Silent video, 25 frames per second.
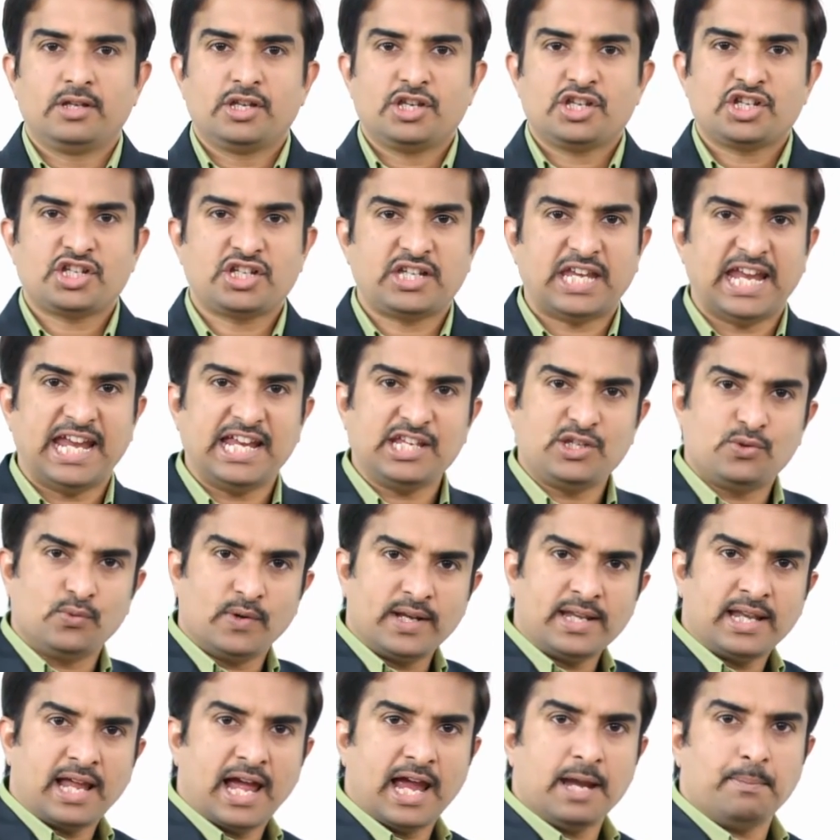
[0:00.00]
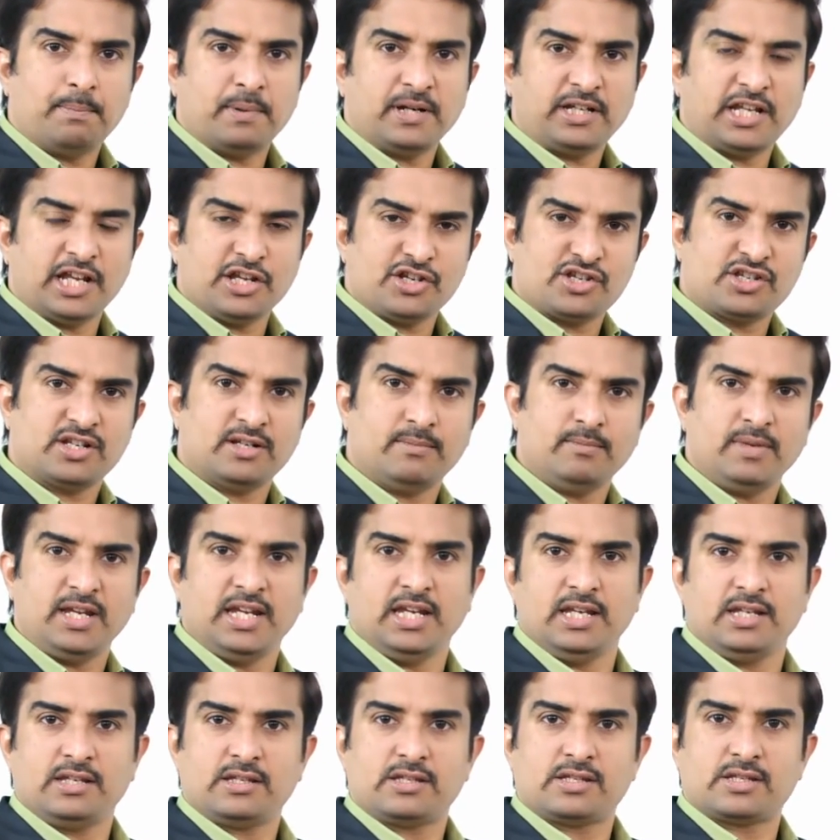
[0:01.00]
Stage 1 hypertension
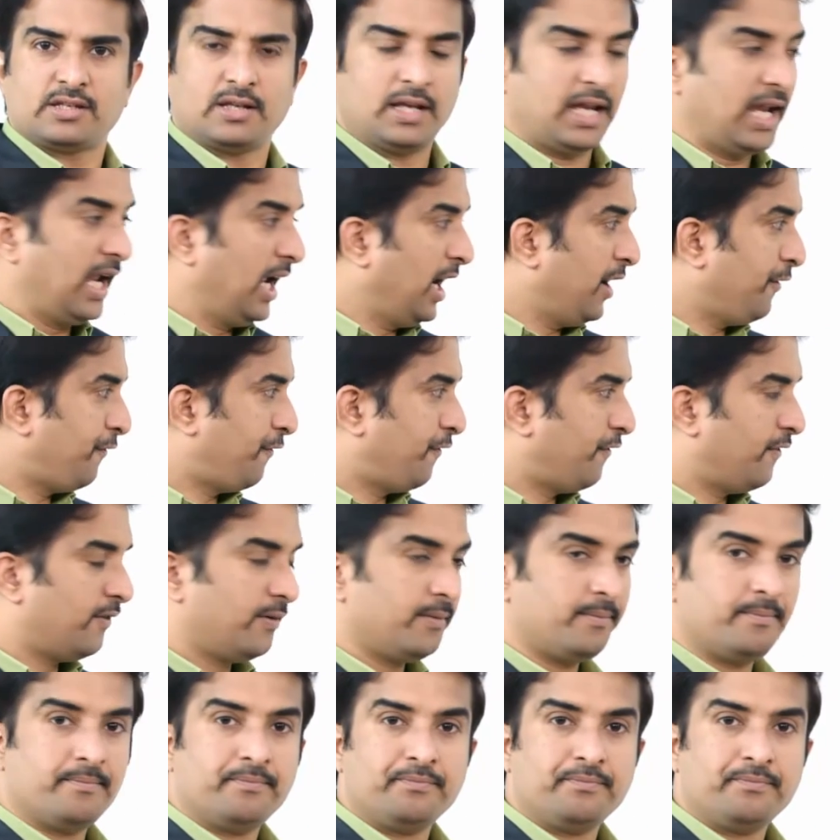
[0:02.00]
means if